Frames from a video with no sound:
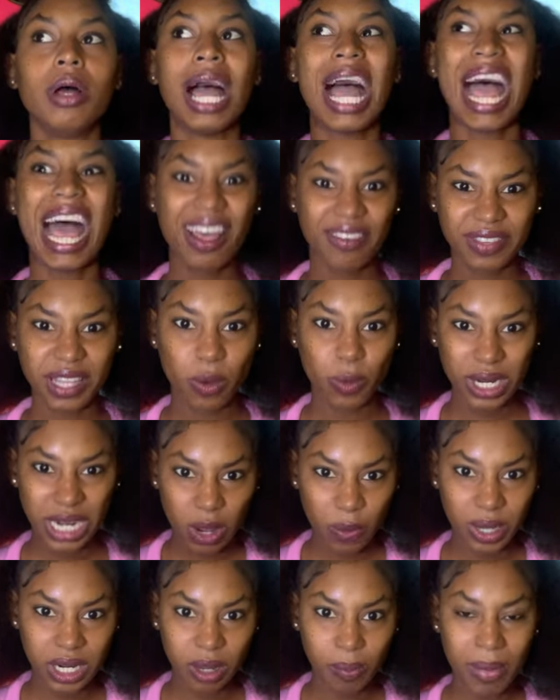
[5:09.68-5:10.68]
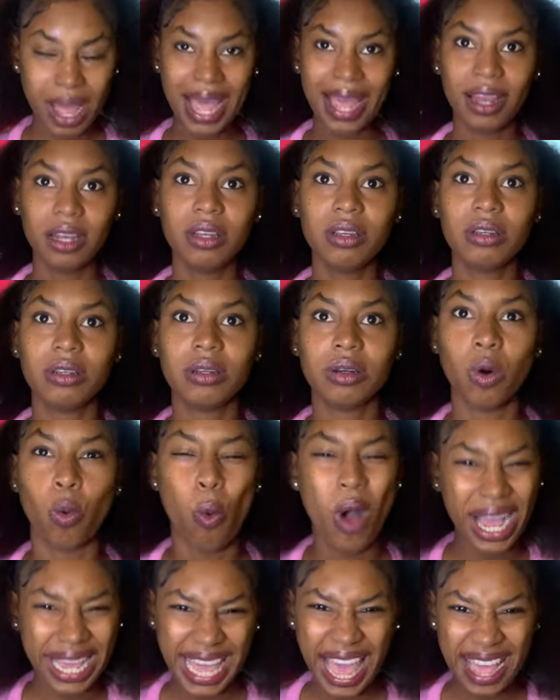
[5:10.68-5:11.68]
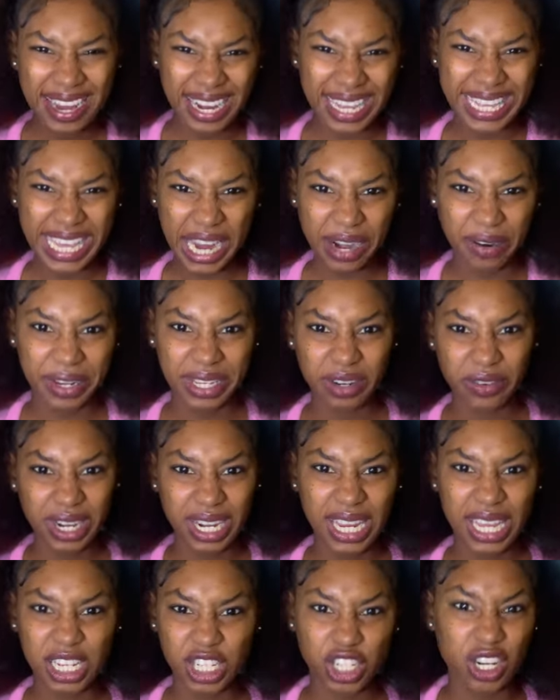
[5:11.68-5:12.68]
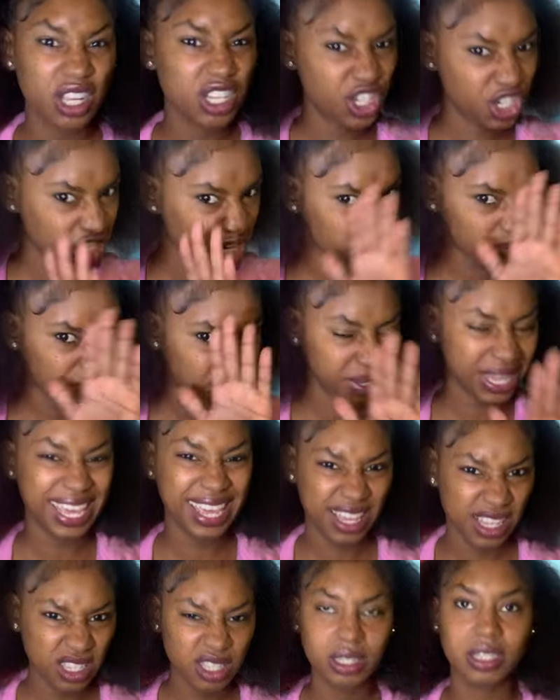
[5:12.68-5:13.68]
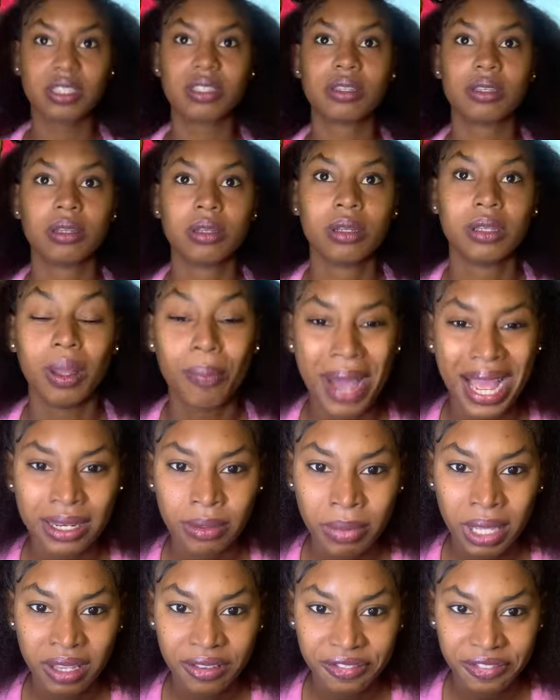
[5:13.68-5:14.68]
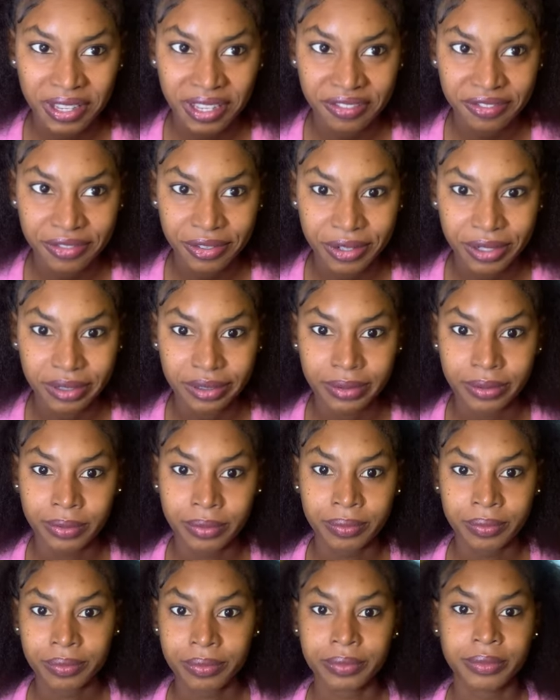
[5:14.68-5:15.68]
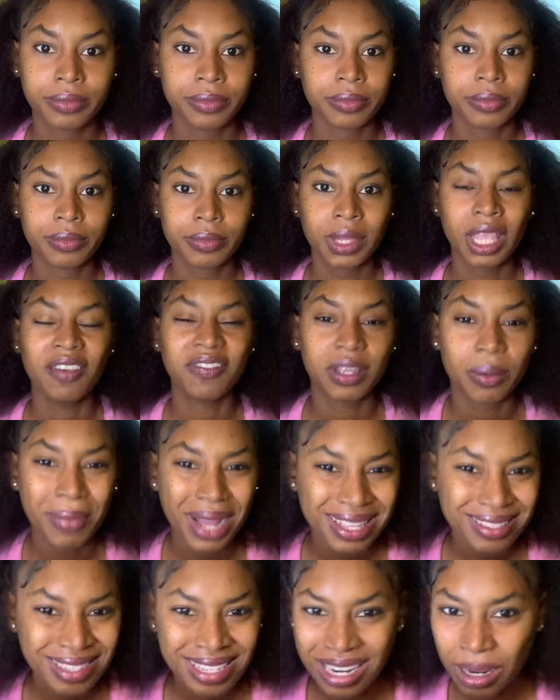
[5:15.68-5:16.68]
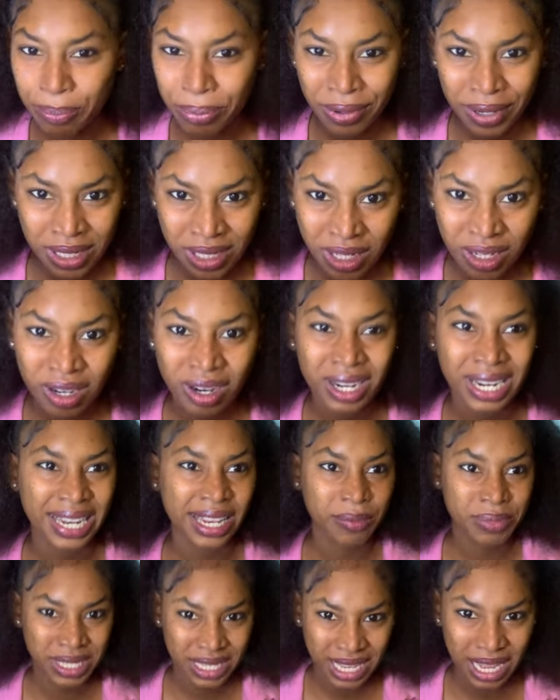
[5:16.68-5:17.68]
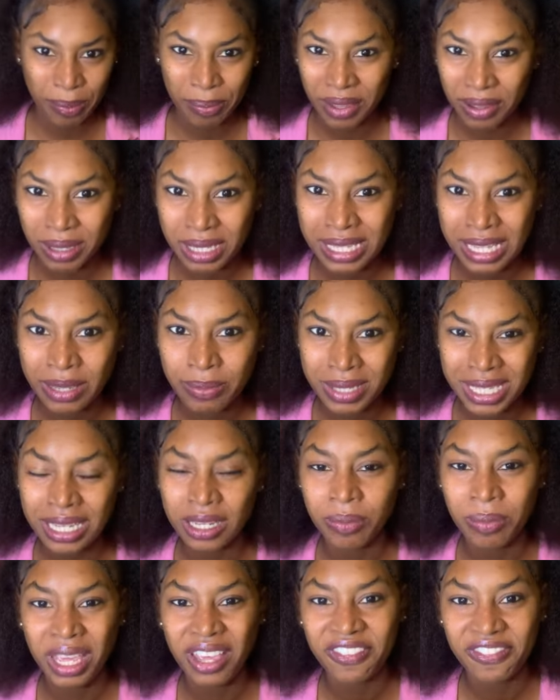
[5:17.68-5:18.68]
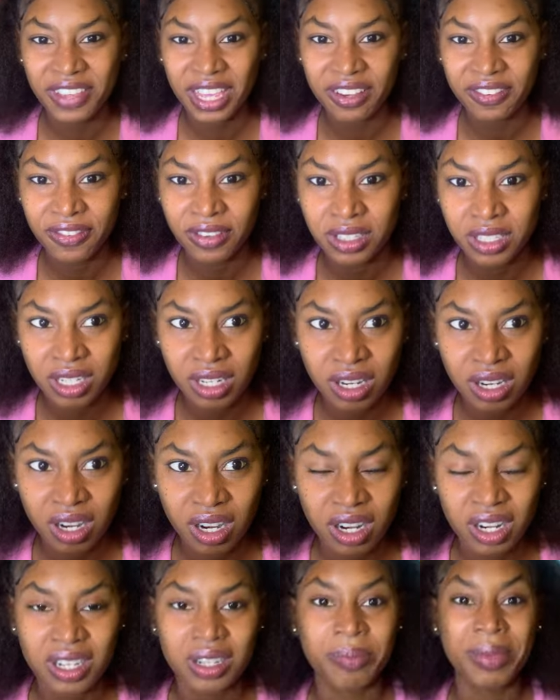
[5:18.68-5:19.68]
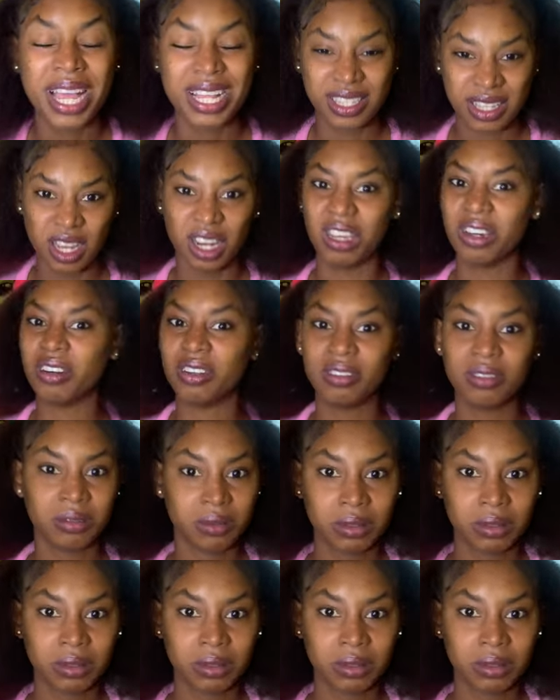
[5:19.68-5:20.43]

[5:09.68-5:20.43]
After we're there with the man, what kind of carry the relationship is the man being faithful. If the man still appraise the girl and him still being faithful to the girl, may I tell you,